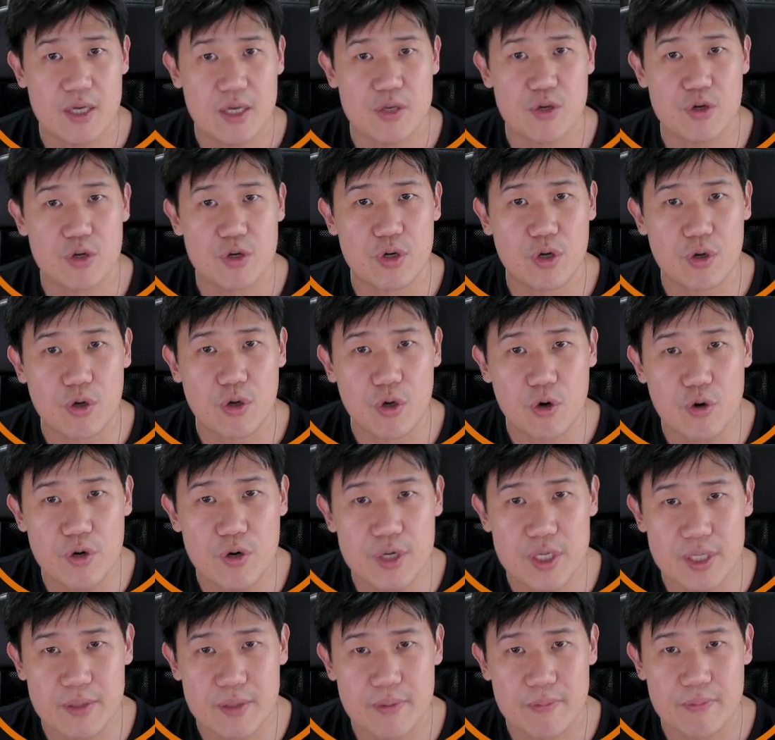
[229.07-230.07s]
Your
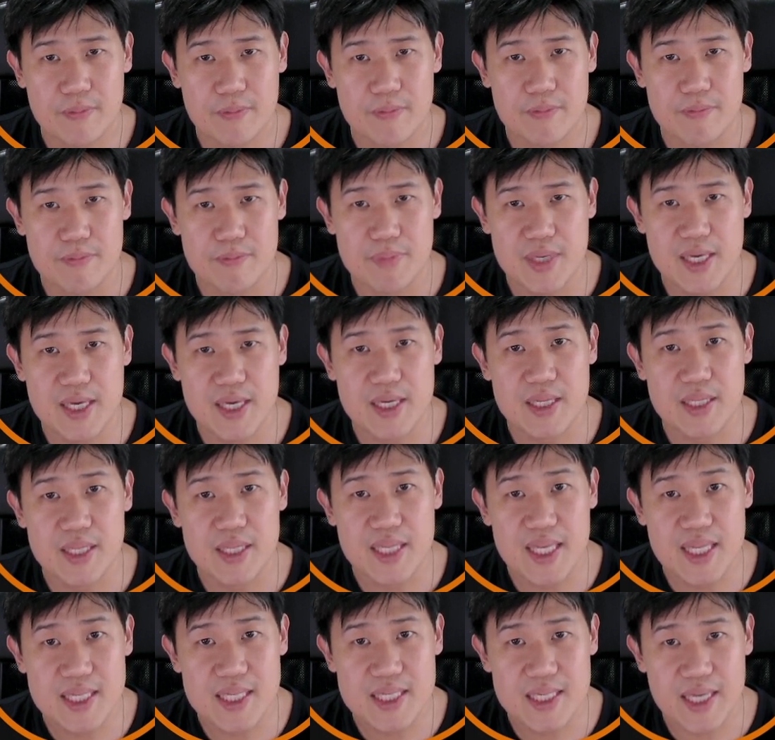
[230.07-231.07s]
code being
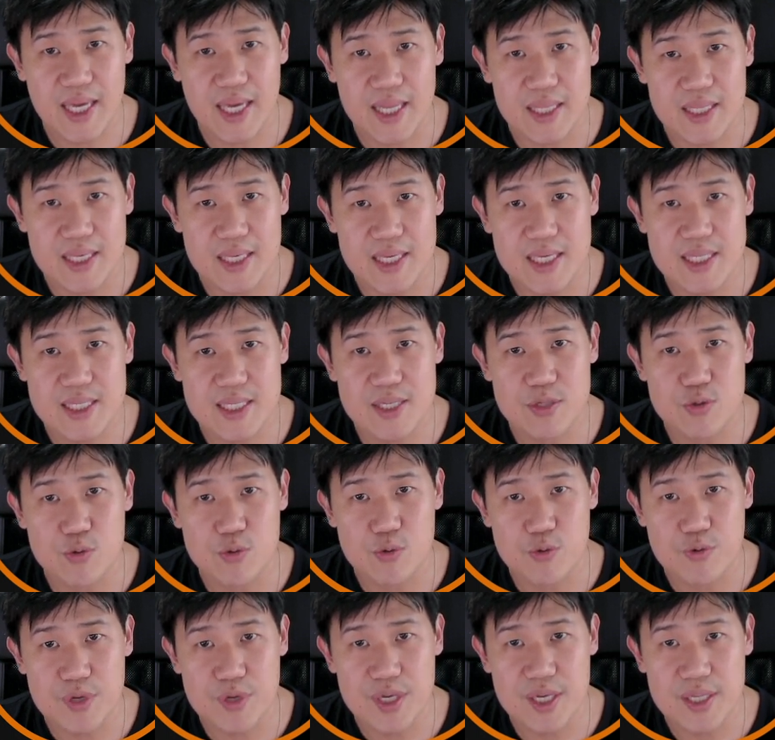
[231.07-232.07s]
neat and easy
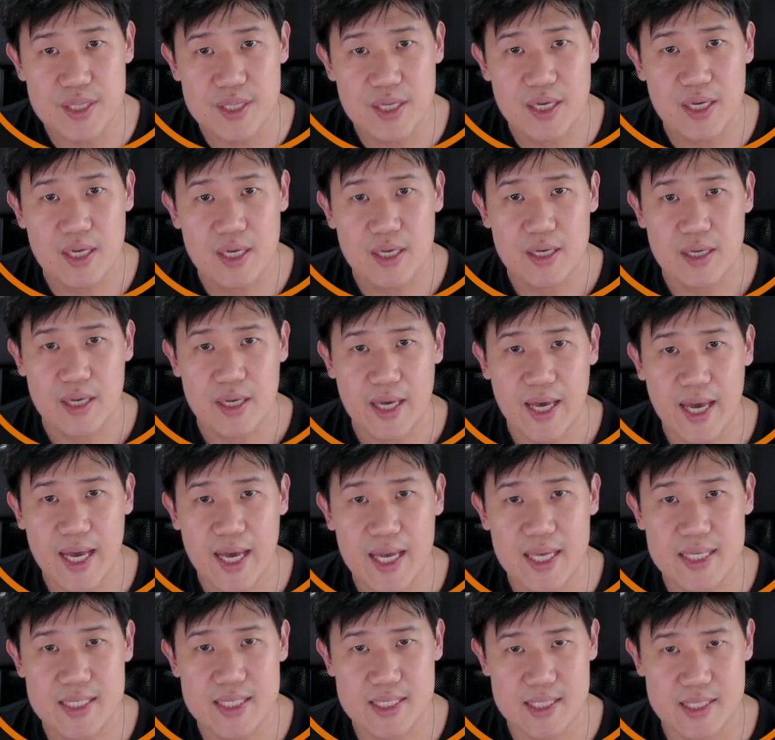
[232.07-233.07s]
to read
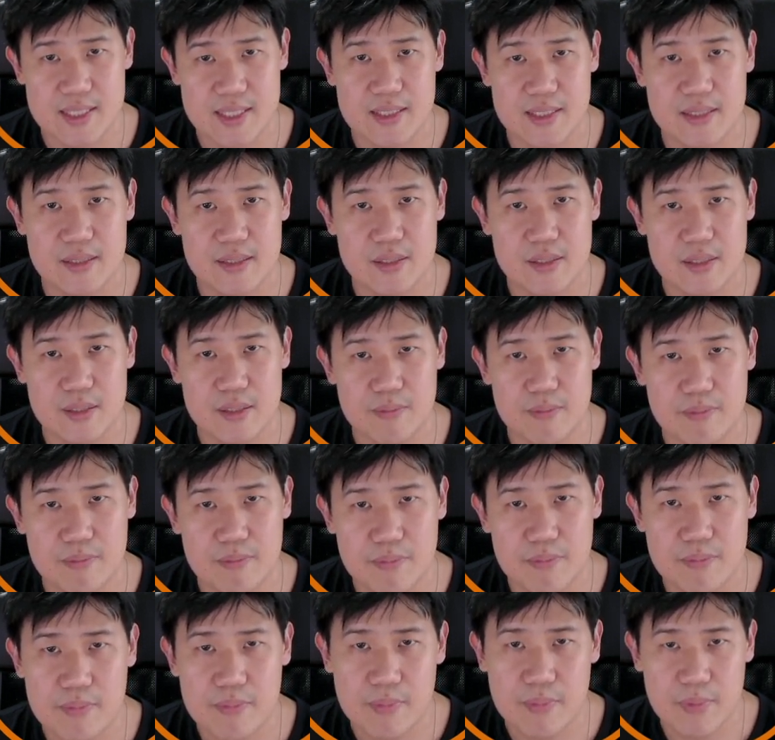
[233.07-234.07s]
has
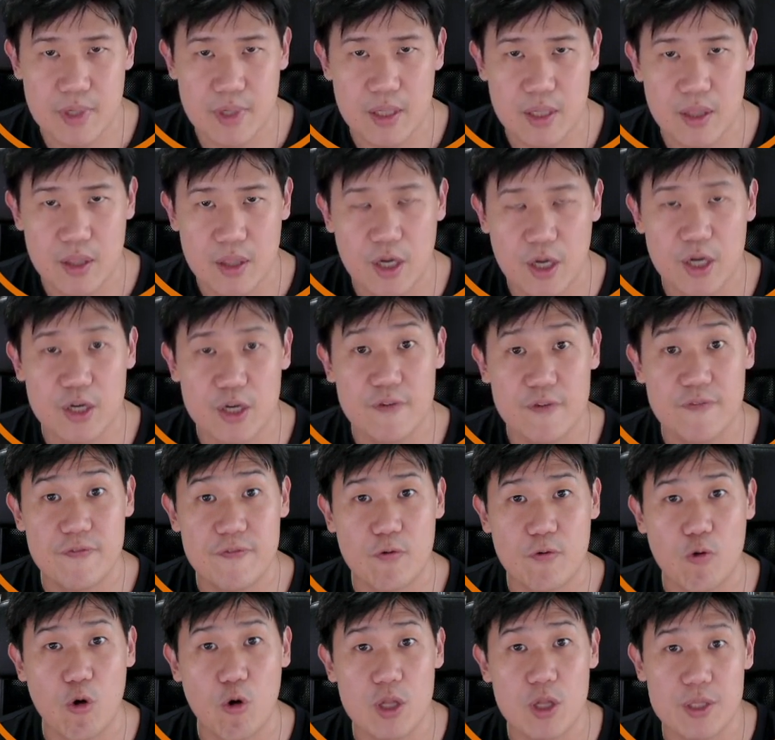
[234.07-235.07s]
a lot
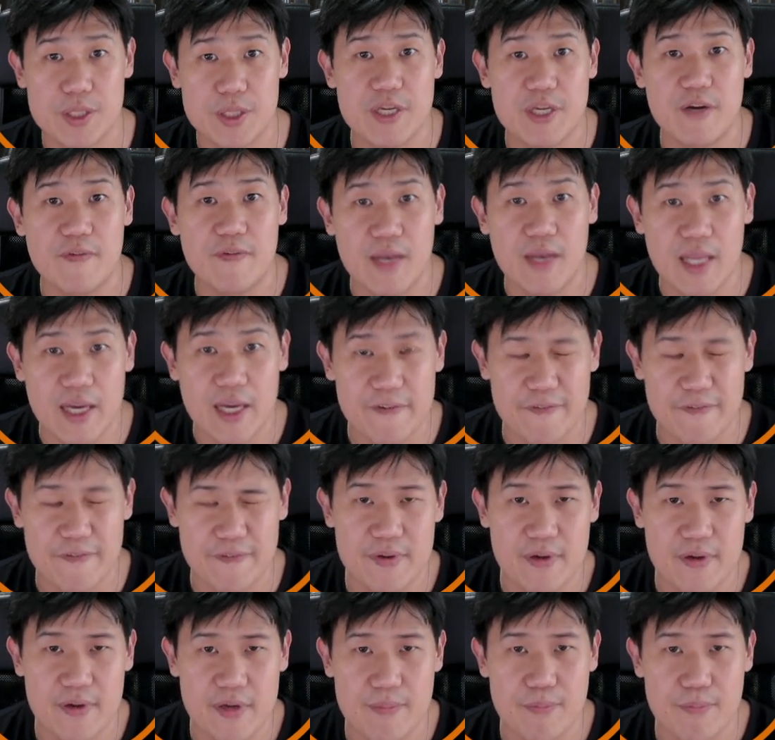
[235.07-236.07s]
of quality of
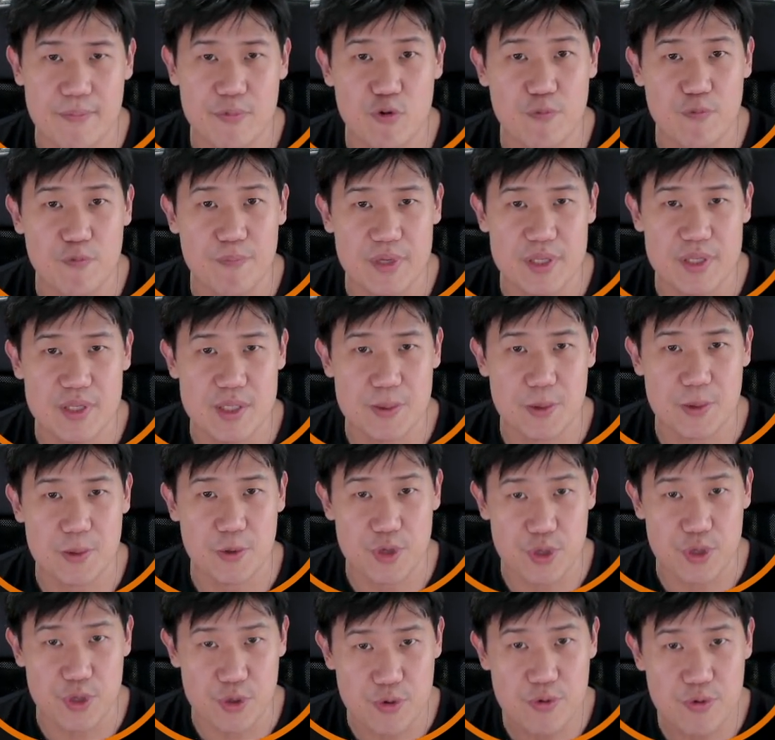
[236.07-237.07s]
life improvements
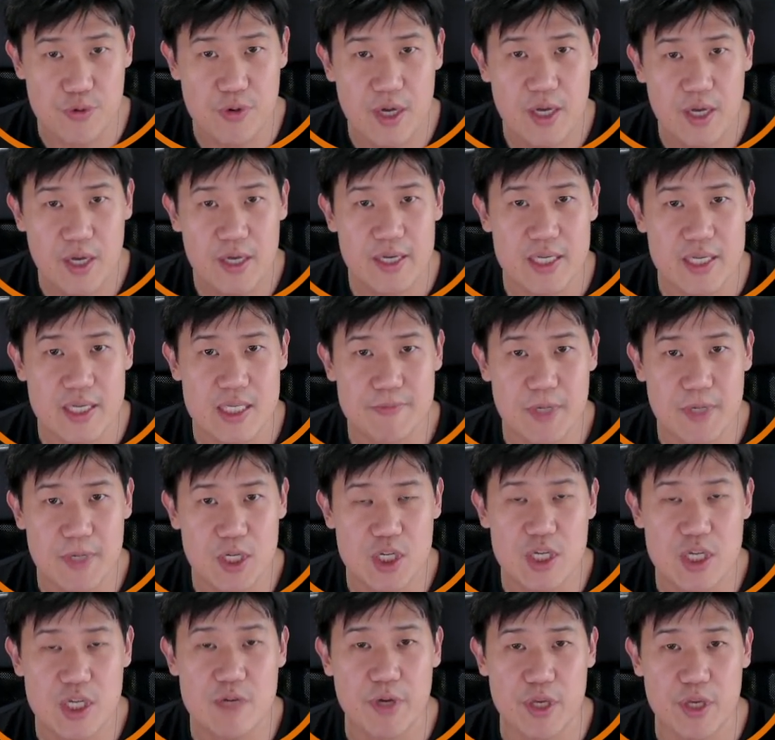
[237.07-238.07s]
for you,
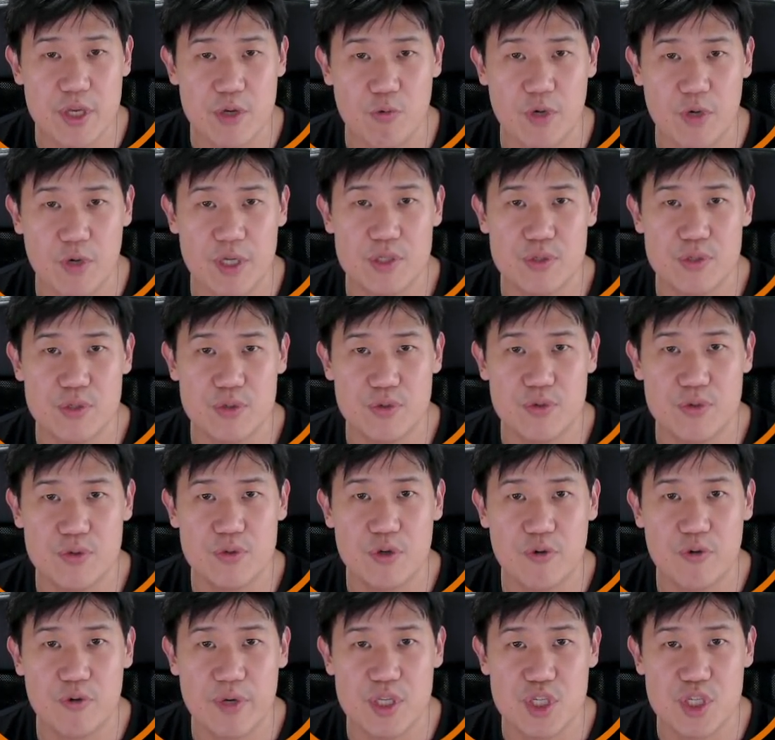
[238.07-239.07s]
especially when you want to
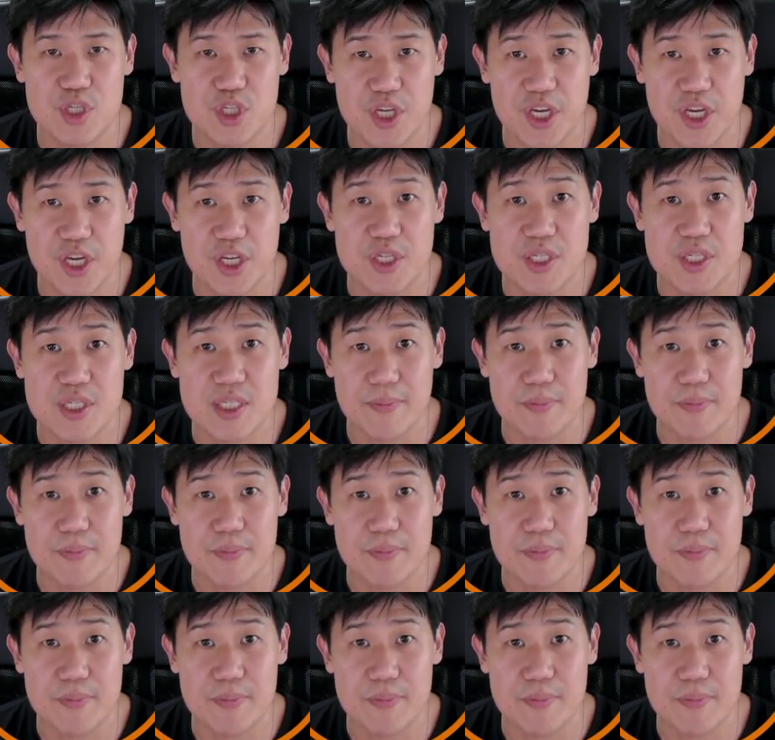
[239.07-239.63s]
go and change